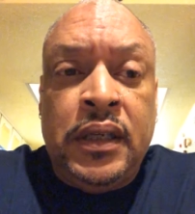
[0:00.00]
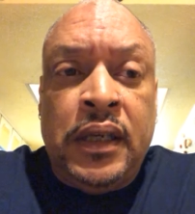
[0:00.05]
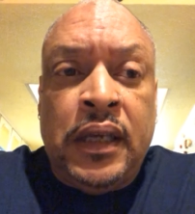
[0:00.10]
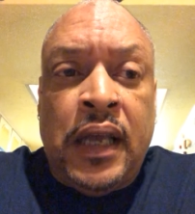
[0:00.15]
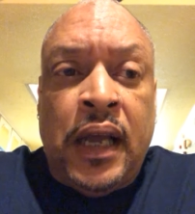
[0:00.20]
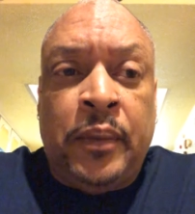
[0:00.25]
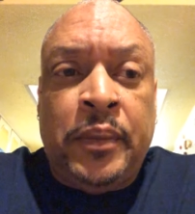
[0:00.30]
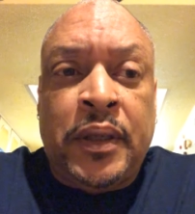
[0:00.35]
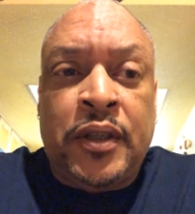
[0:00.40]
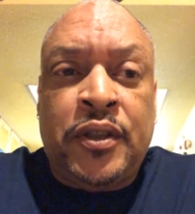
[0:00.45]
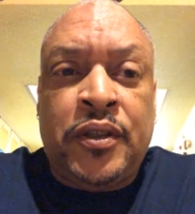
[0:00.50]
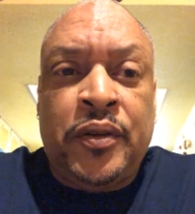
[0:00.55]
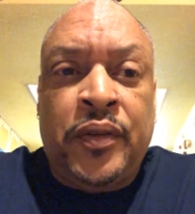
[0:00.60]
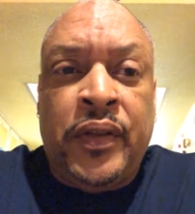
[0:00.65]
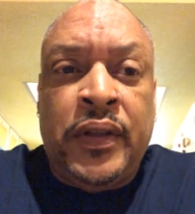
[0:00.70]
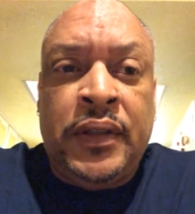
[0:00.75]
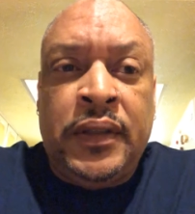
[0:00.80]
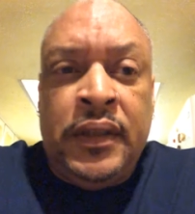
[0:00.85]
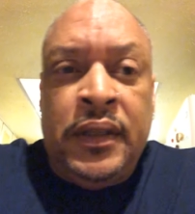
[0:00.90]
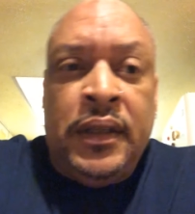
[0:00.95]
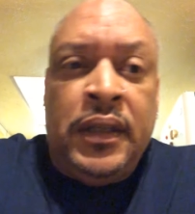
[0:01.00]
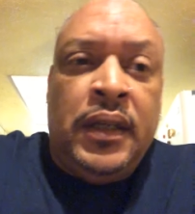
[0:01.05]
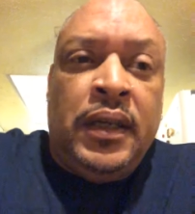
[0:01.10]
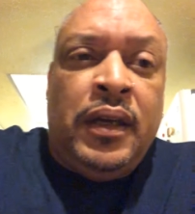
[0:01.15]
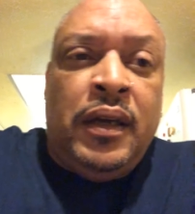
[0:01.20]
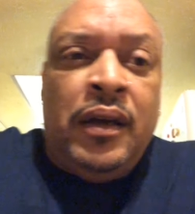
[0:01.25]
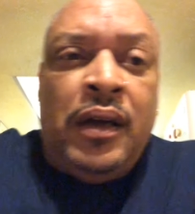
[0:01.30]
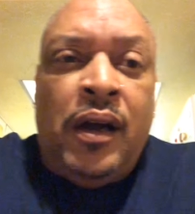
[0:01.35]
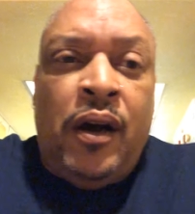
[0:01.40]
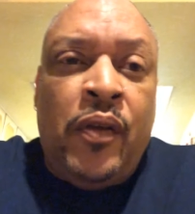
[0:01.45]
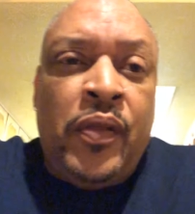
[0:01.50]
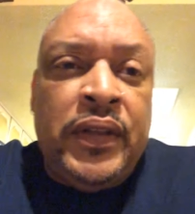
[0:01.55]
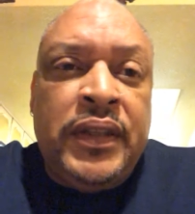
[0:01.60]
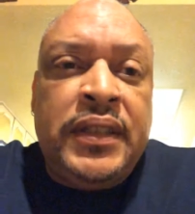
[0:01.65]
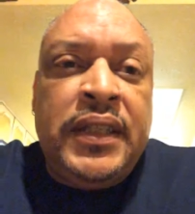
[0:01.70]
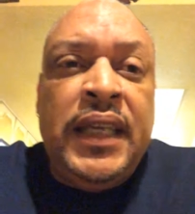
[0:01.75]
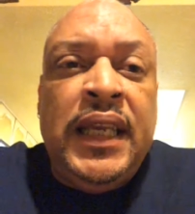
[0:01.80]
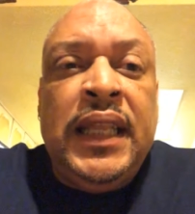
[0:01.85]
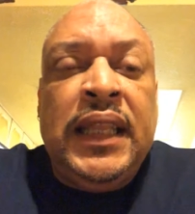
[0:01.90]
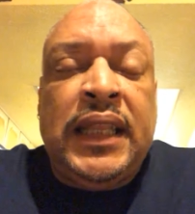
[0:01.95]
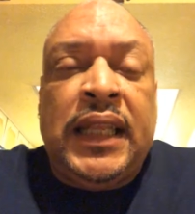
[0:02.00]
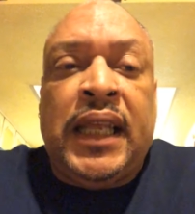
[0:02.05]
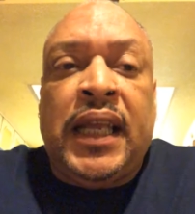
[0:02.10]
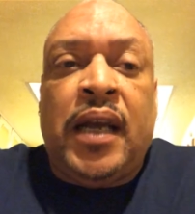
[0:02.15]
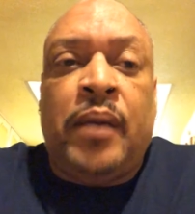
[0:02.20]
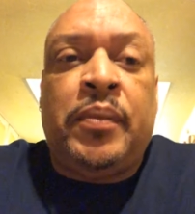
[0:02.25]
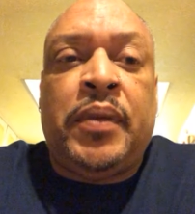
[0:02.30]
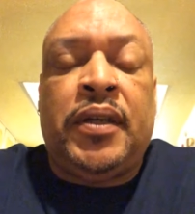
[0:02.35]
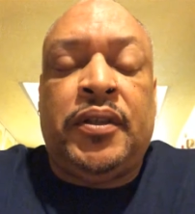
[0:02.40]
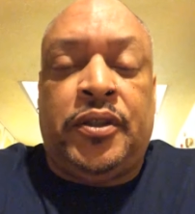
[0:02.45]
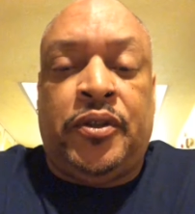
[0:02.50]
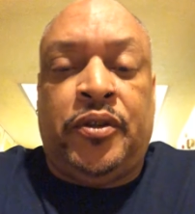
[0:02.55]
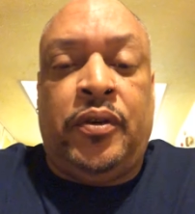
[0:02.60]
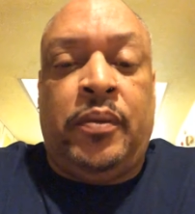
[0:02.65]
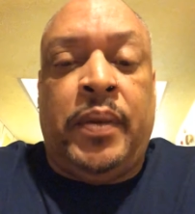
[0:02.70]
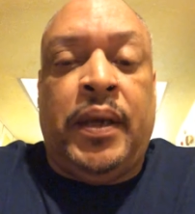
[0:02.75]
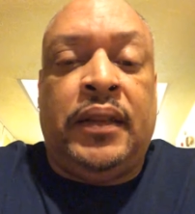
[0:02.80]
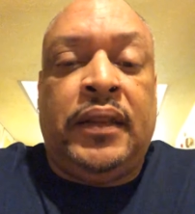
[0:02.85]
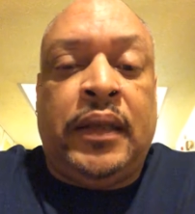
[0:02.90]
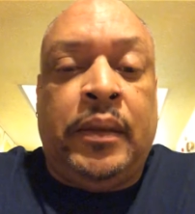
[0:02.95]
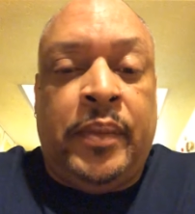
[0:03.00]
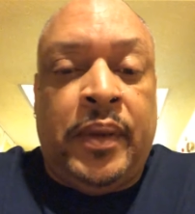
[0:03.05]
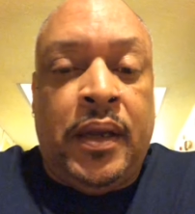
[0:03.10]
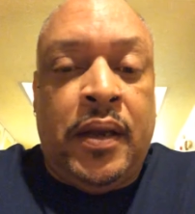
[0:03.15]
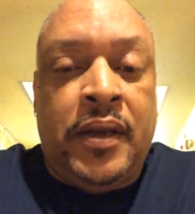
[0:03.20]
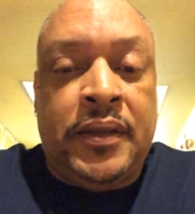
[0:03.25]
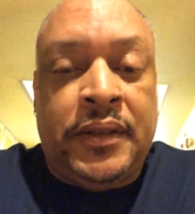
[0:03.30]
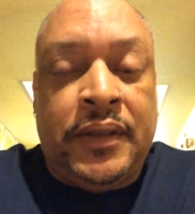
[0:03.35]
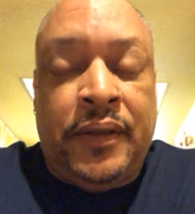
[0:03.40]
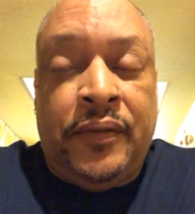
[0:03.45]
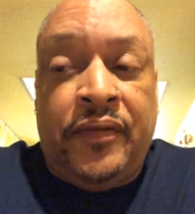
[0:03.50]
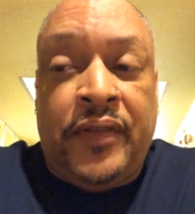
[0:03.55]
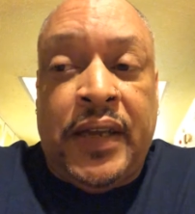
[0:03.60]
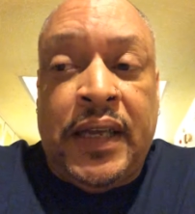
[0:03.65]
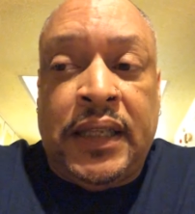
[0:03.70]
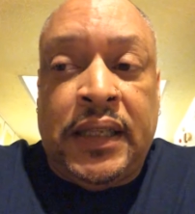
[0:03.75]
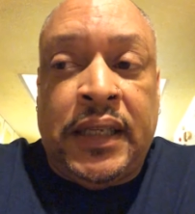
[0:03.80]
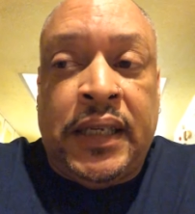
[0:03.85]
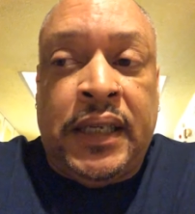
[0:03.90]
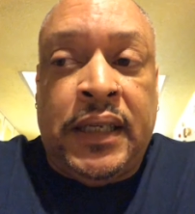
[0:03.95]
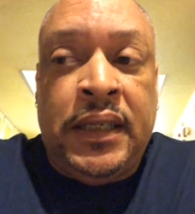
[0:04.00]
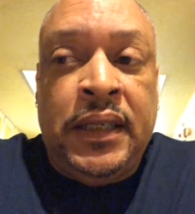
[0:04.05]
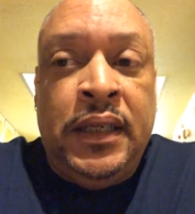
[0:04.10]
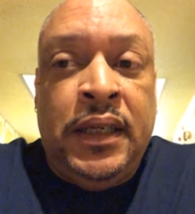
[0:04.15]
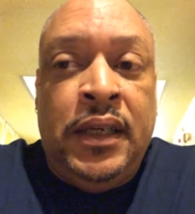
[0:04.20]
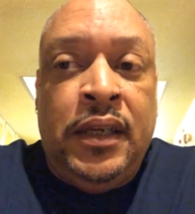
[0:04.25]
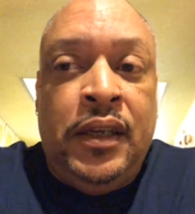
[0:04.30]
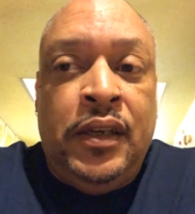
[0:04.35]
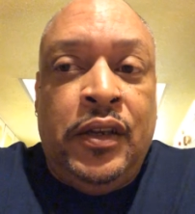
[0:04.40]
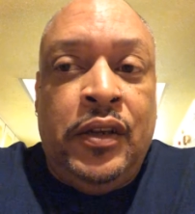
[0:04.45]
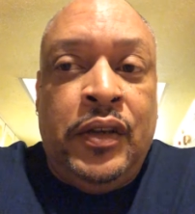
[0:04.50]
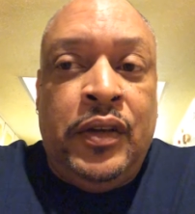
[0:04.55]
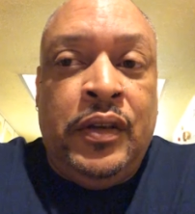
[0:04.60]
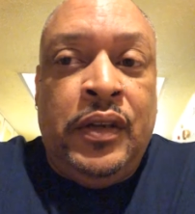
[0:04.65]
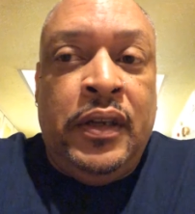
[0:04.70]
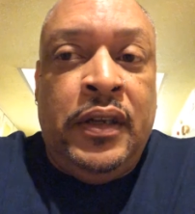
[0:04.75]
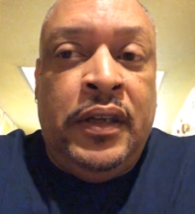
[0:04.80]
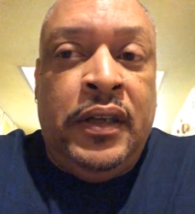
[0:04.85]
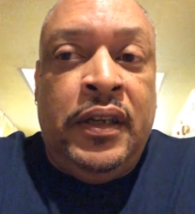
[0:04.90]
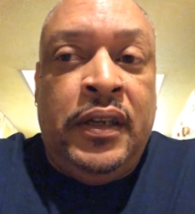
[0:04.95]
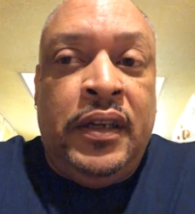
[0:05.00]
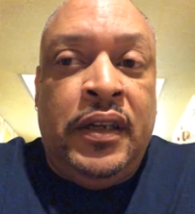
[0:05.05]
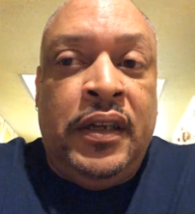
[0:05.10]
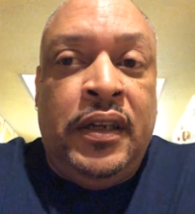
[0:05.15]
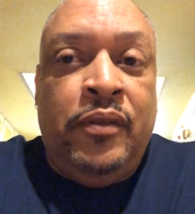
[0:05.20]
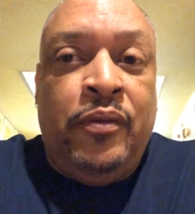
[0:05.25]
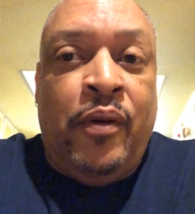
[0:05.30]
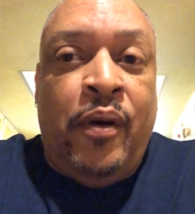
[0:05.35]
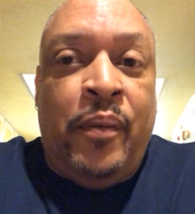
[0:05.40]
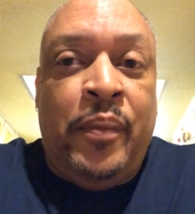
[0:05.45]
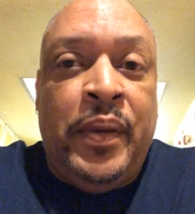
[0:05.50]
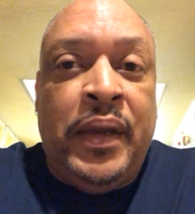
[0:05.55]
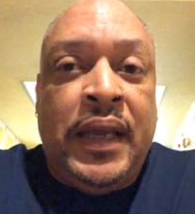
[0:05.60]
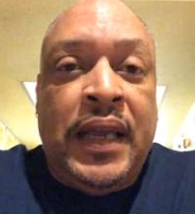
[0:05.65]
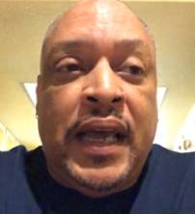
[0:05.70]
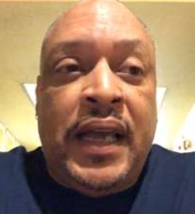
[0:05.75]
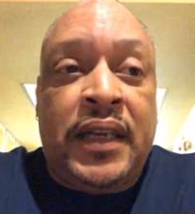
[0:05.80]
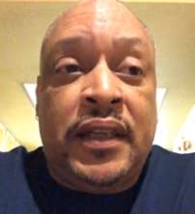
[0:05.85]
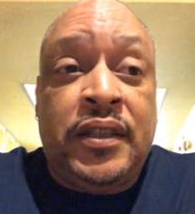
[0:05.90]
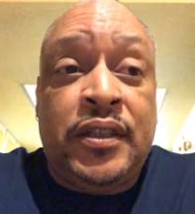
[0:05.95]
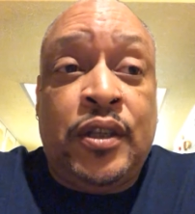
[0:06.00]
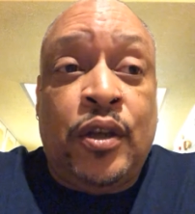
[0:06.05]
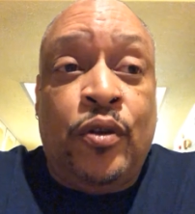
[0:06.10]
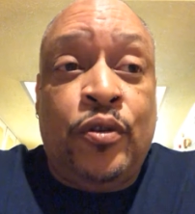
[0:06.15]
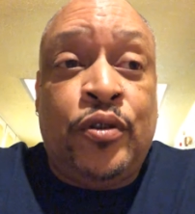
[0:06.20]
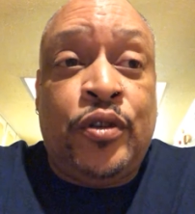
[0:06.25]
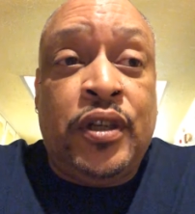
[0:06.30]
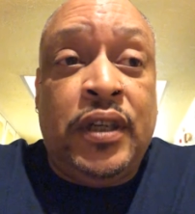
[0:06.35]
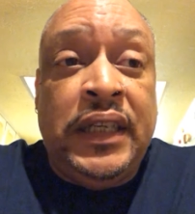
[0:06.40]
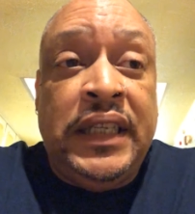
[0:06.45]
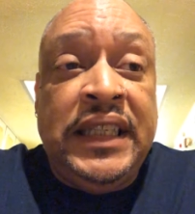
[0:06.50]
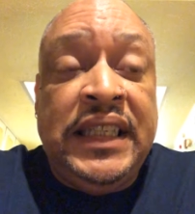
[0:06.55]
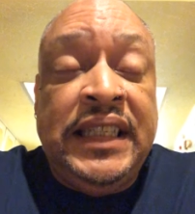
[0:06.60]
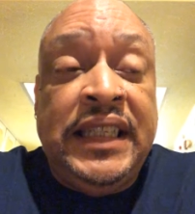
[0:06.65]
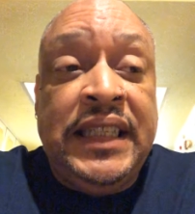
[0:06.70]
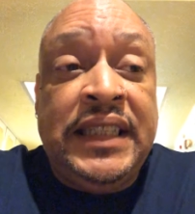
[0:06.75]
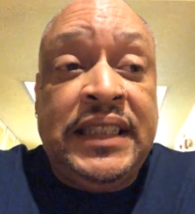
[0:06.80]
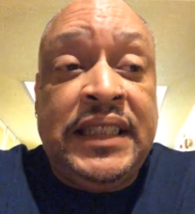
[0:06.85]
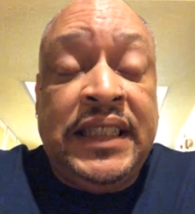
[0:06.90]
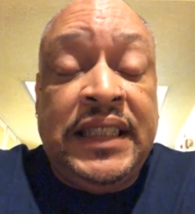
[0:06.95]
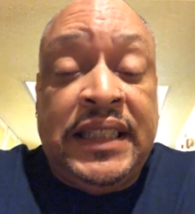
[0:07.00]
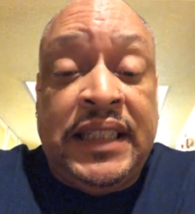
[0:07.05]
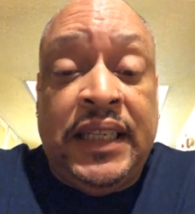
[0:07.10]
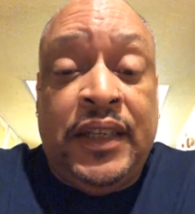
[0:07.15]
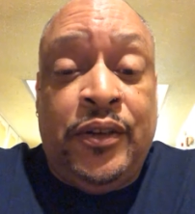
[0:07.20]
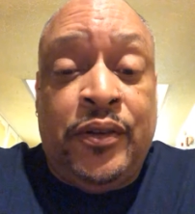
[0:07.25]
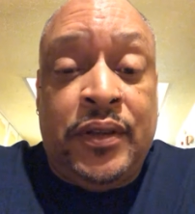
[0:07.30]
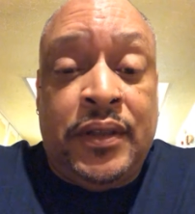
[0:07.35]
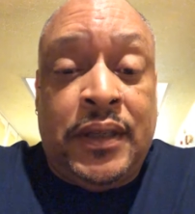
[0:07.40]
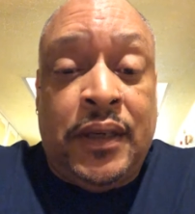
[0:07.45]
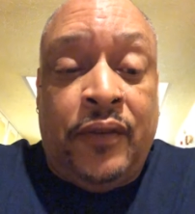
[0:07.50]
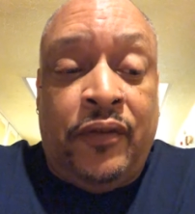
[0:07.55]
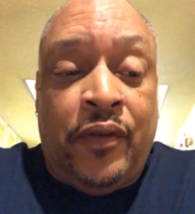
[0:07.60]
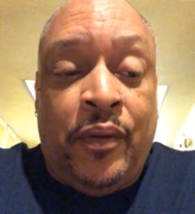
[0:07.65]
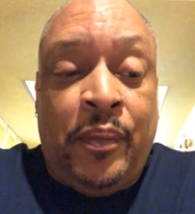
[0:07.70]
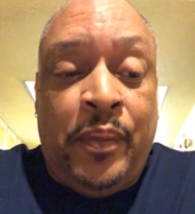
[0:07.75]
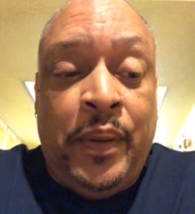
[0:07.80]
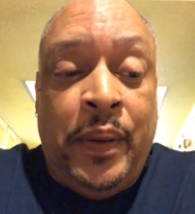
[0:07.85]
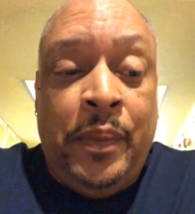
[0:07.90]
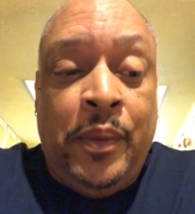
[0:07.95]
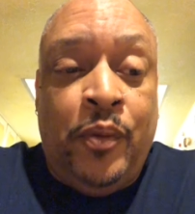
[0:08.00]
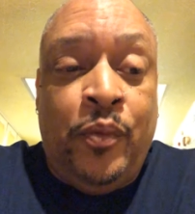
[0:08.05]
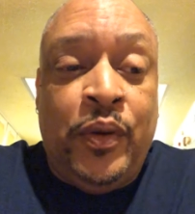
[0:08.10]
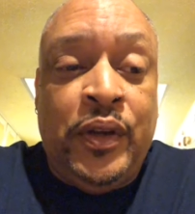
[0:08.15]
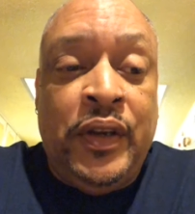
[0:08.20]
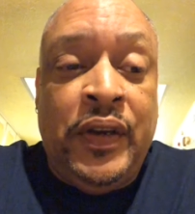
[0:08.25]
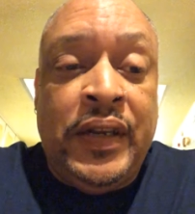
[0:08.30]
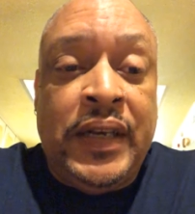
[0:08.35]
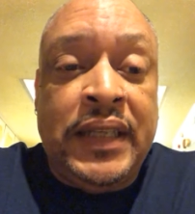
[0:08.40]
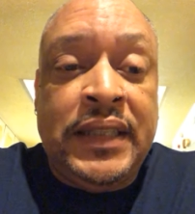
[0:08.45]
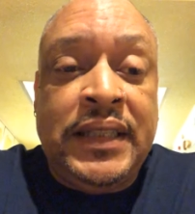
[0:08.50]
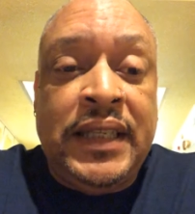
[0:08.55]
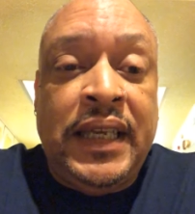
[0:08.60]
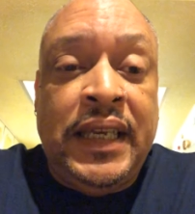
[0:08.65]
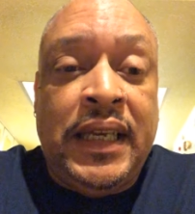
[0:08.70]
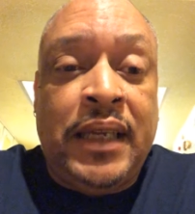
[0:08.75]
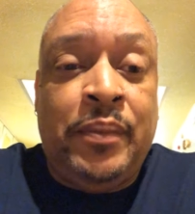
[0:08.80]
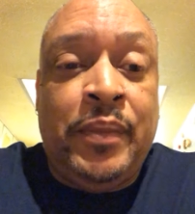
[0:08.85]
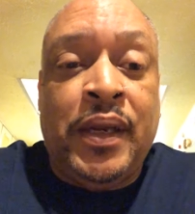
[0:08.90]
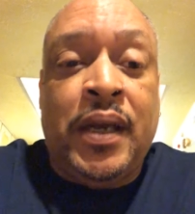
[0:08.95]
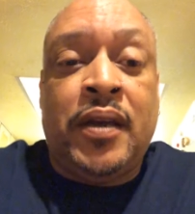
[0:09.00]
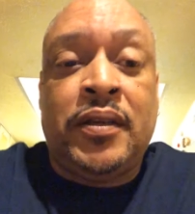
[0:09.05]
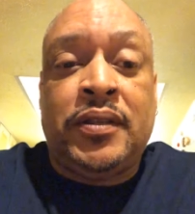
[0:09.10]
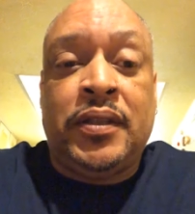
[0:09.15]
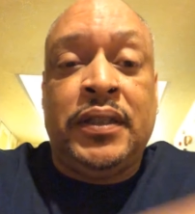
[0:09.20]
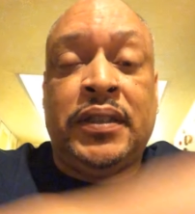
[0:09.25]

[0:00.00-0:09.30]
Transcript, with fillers: I'm not sure that on the tent thing, I'm not sure about that because of the fact that you won't be kind of socially distancing yourself from people when you're in a tent because the